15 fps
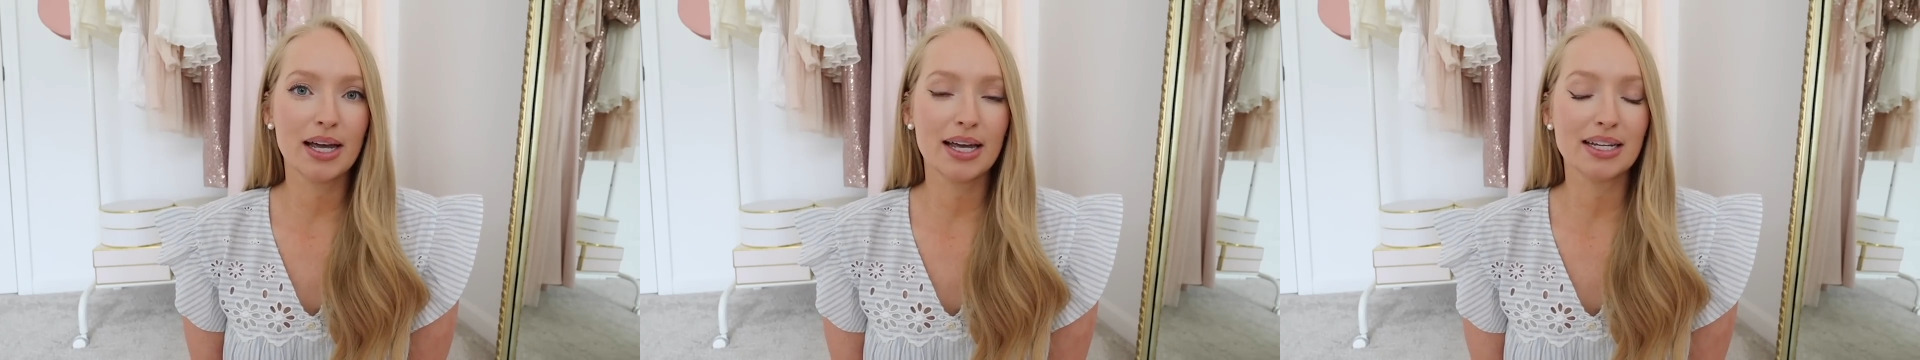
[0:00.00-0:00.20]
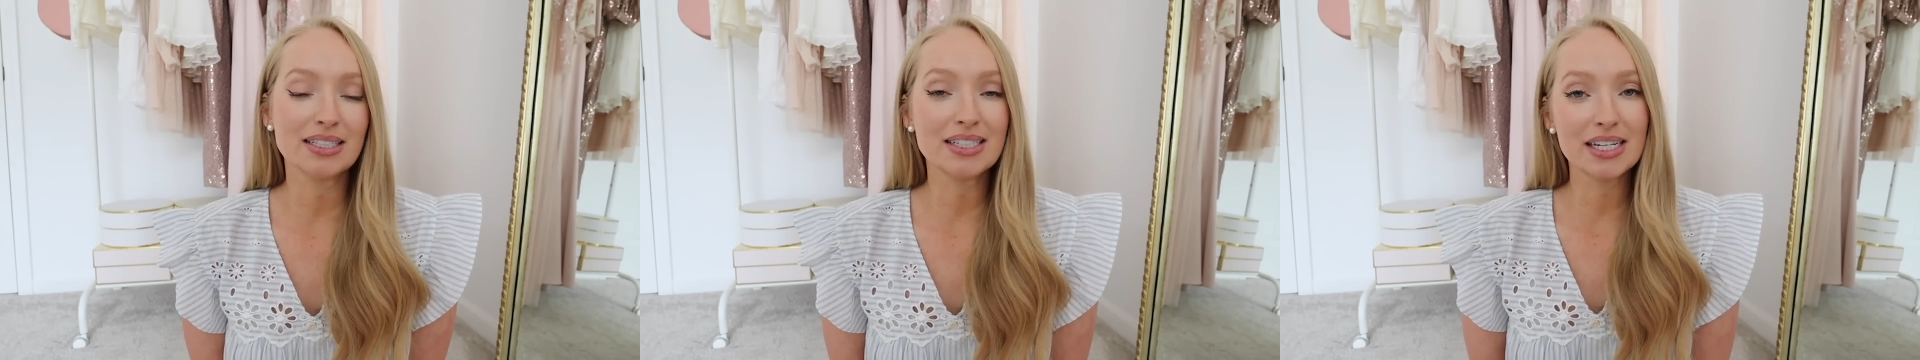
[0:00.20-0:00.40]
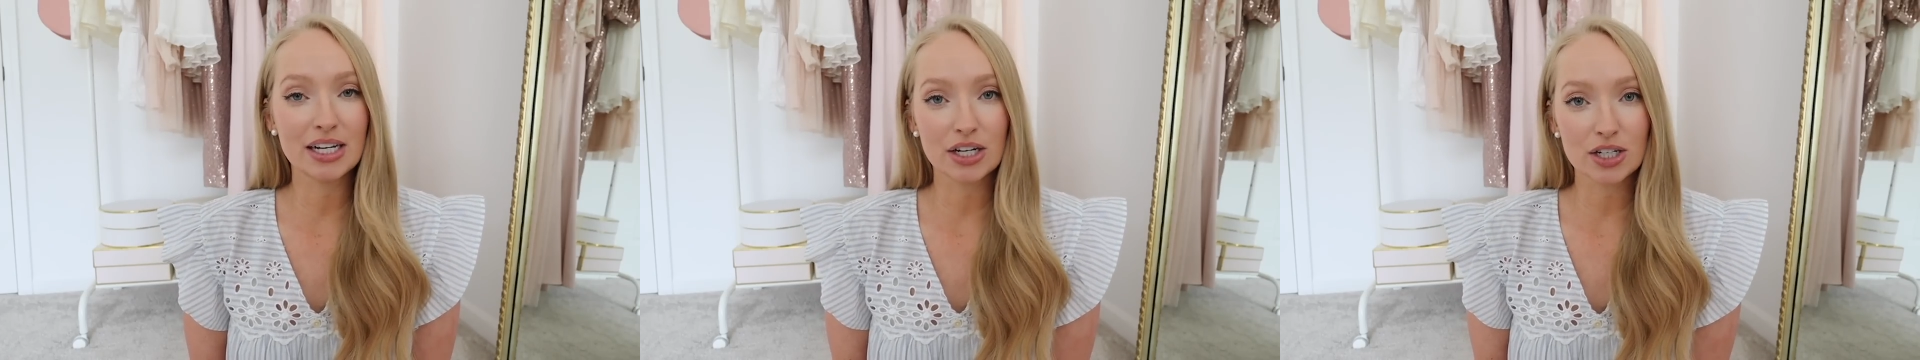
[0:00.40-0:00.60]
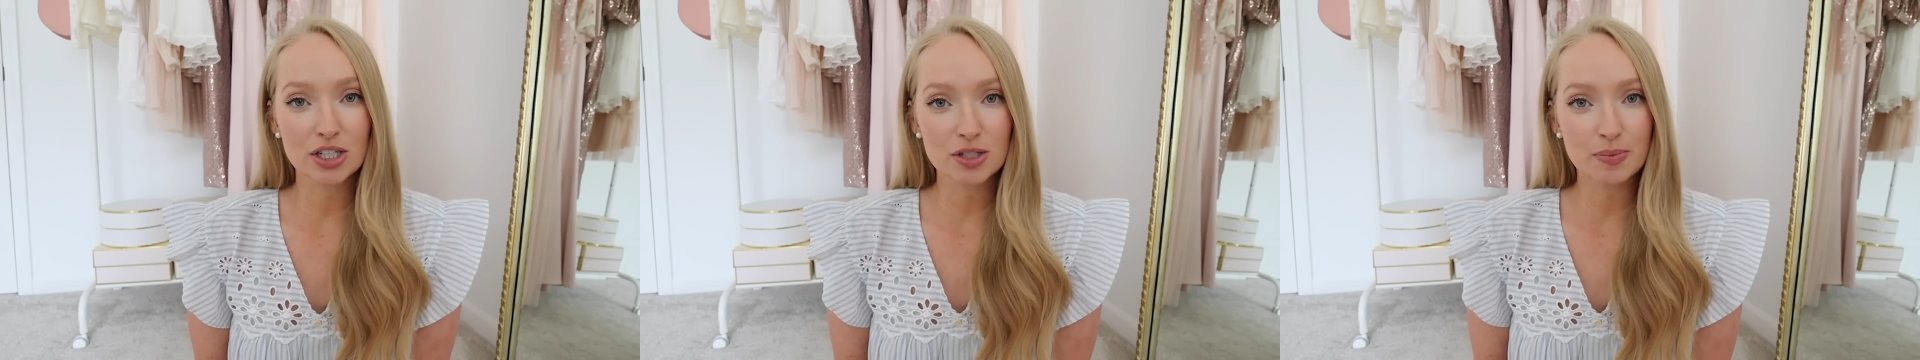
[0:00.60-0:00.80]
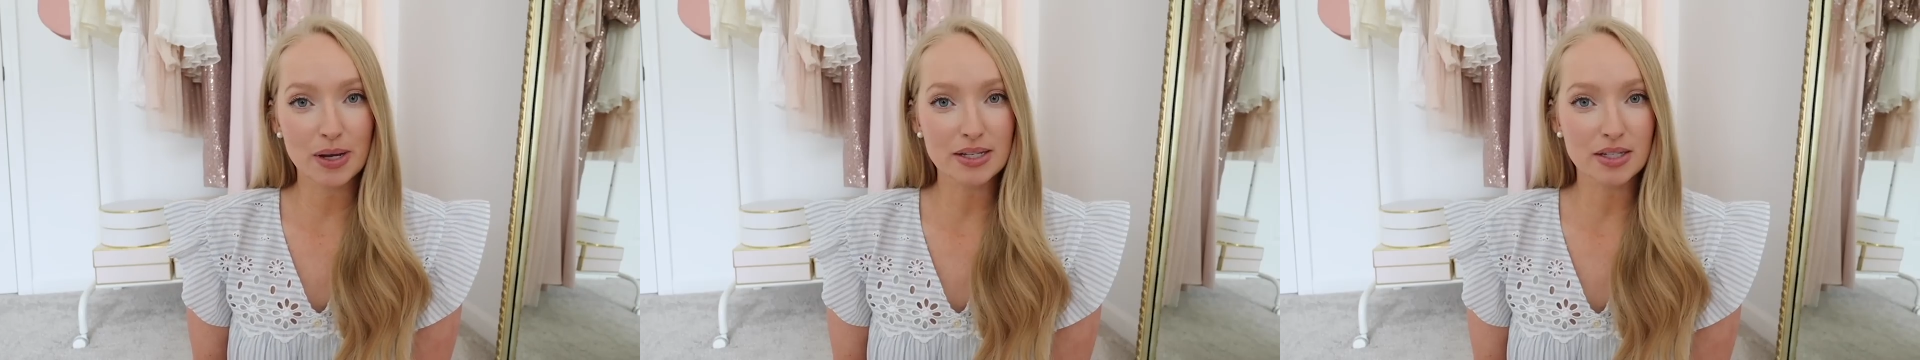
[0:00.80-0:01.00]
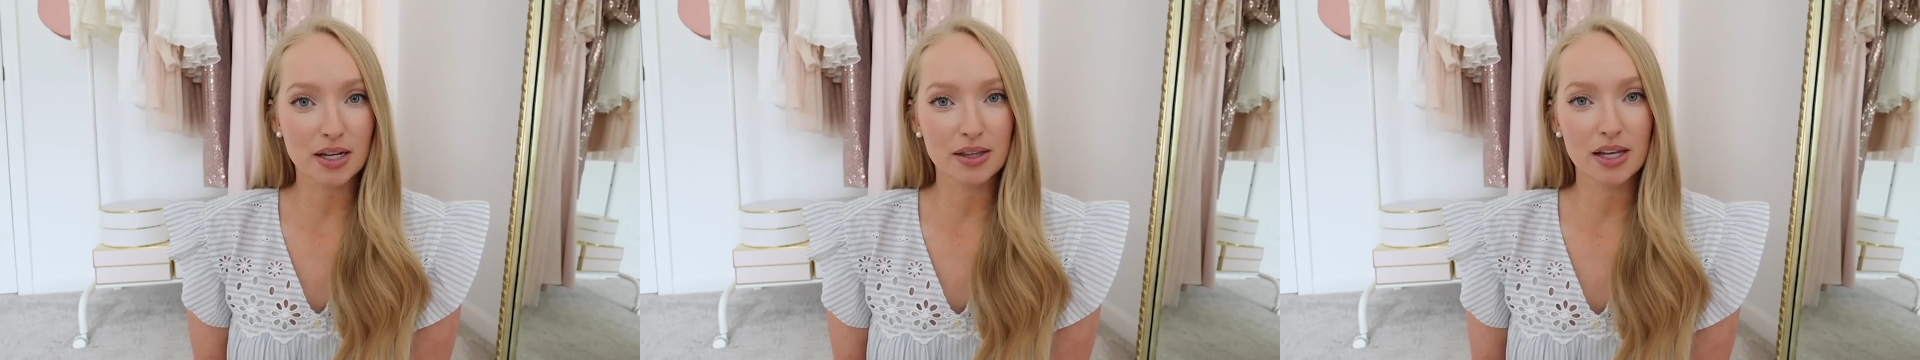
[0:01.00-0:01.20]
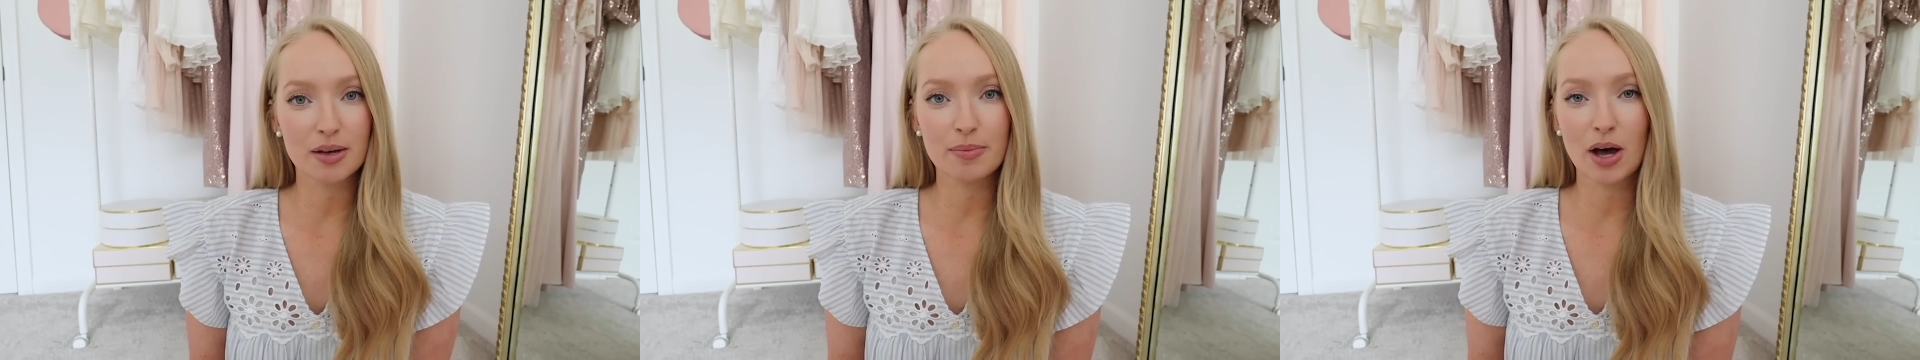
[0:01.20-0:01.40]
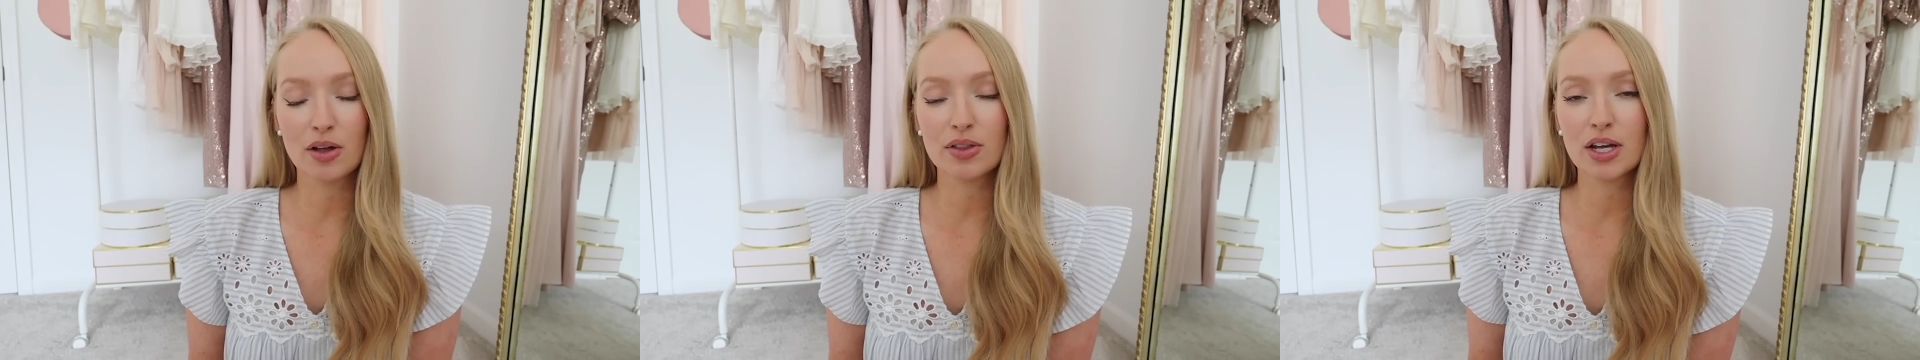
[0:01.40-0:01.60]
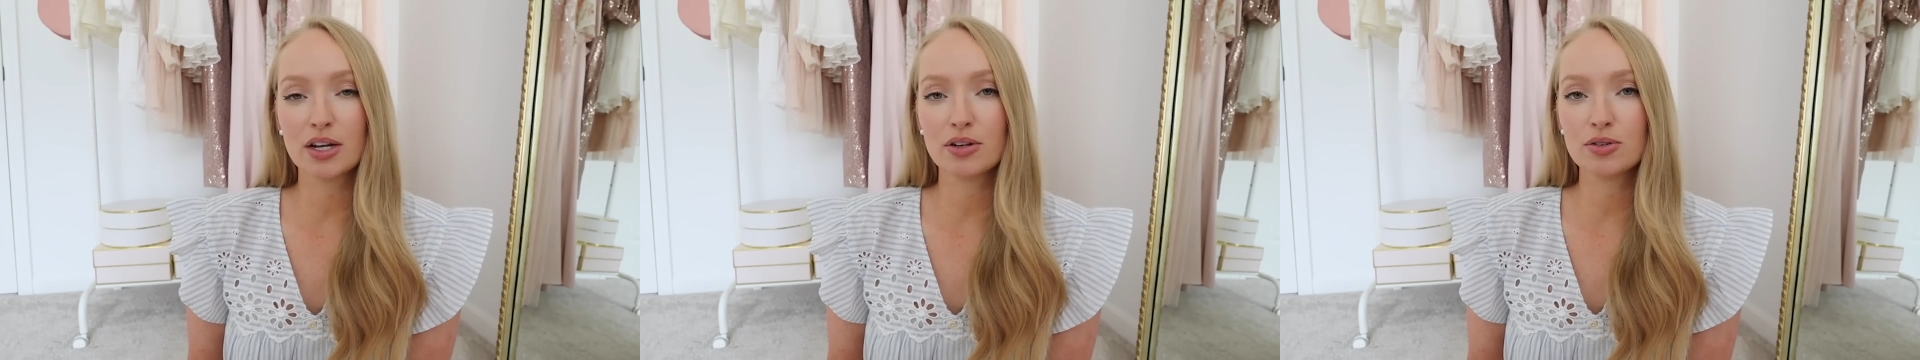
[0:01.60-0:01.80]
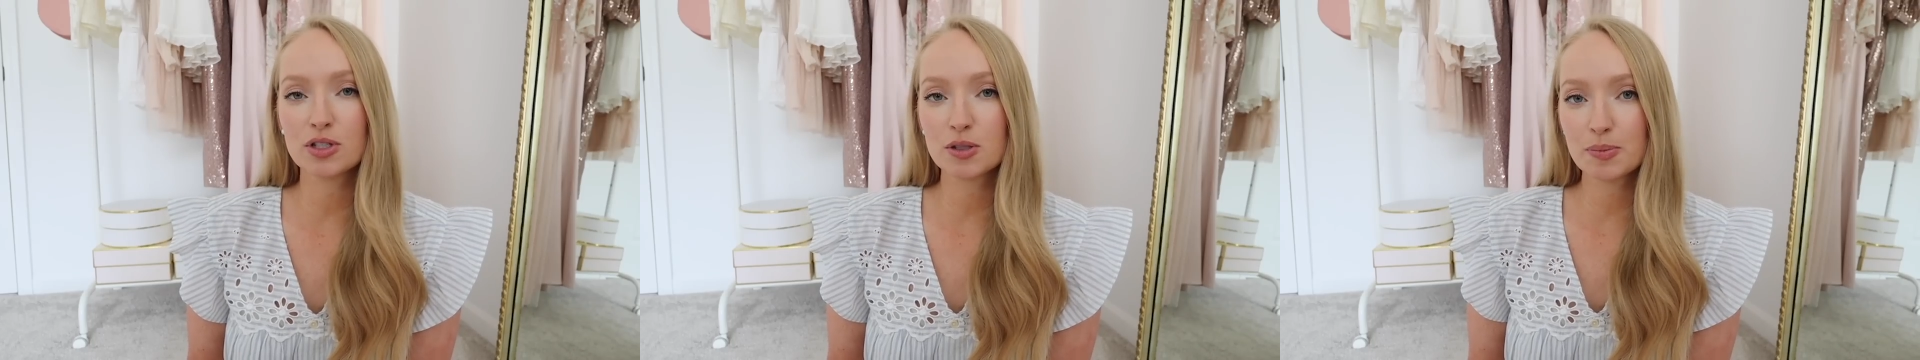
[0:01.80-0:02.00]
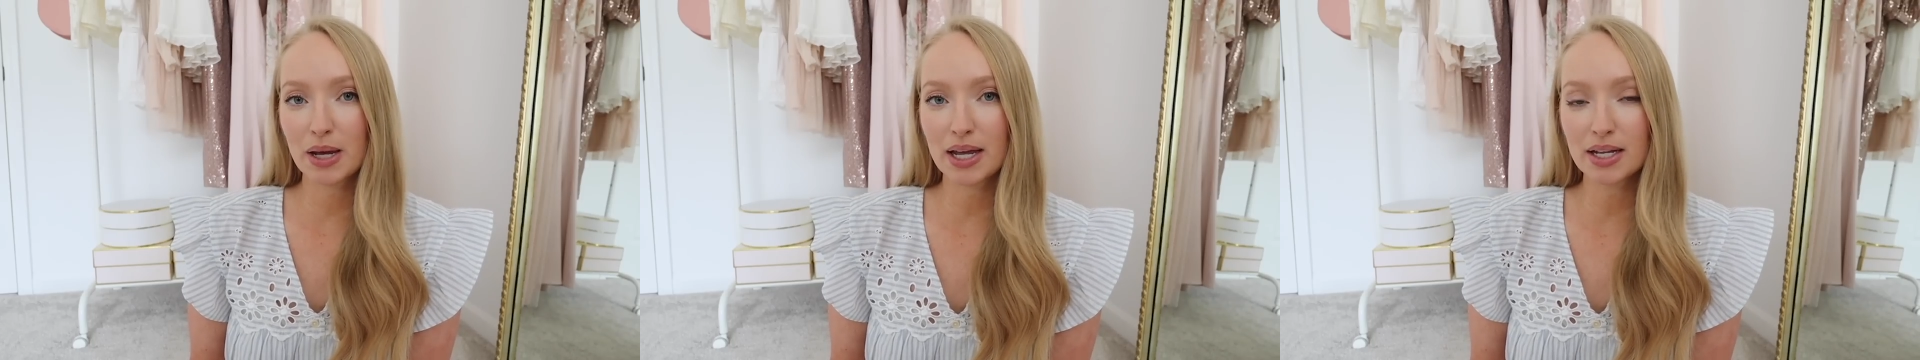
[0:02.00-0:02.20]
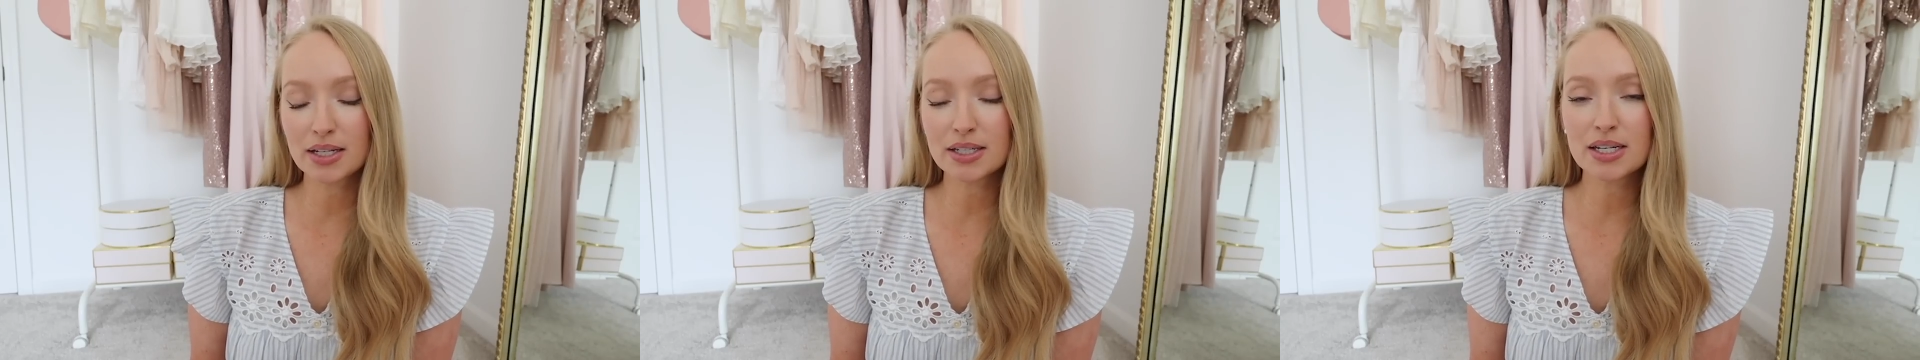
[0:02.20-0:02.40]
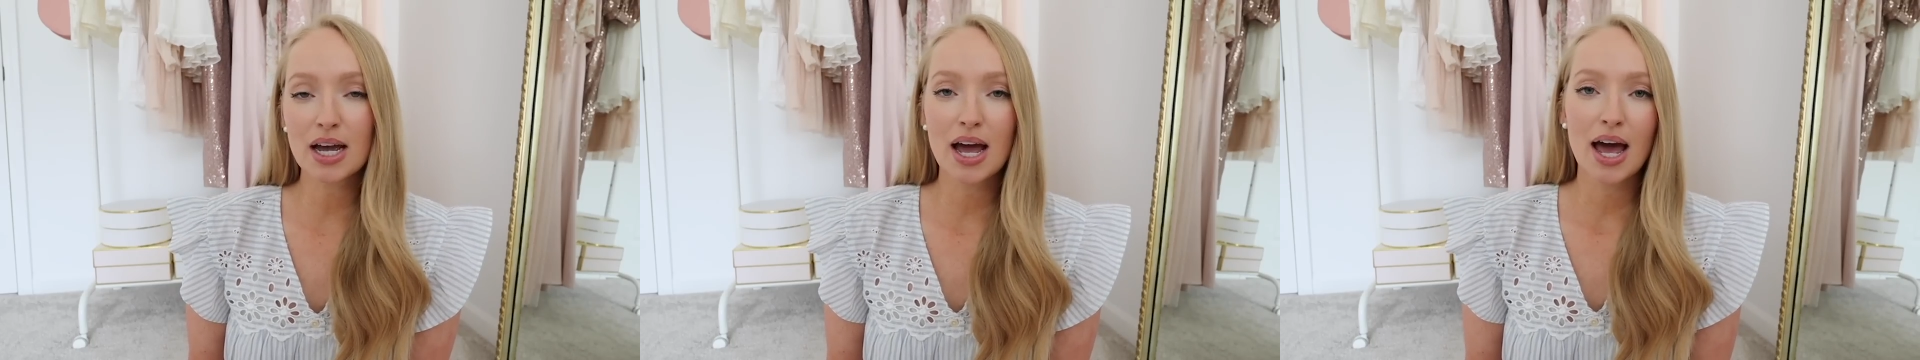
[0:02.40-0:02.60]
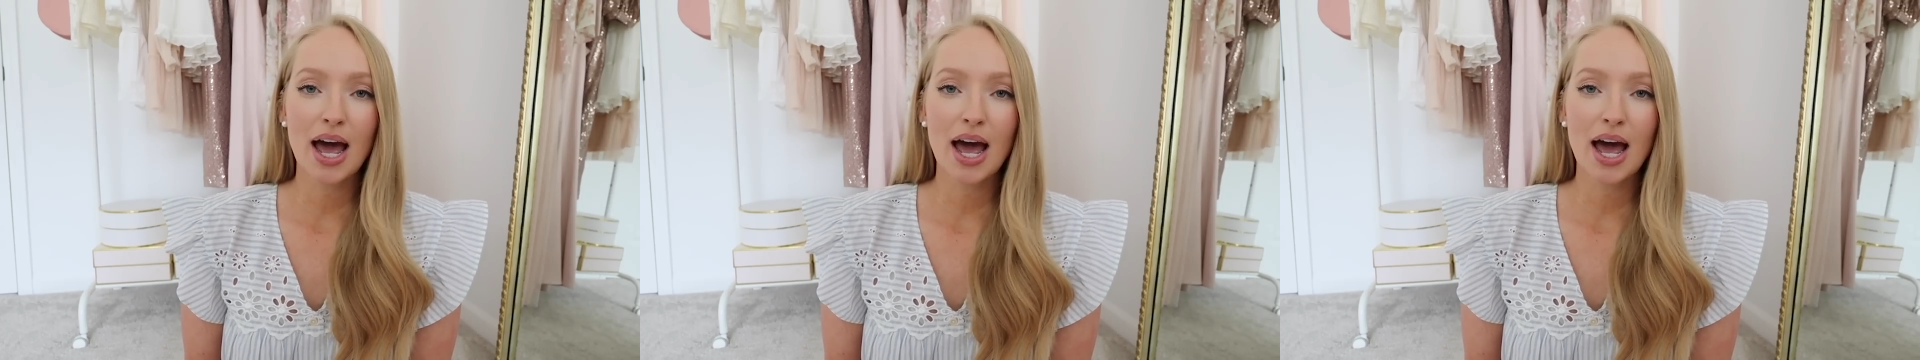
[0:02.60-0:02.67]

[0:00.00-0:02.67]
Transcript: in tiers based on the amount that you spend.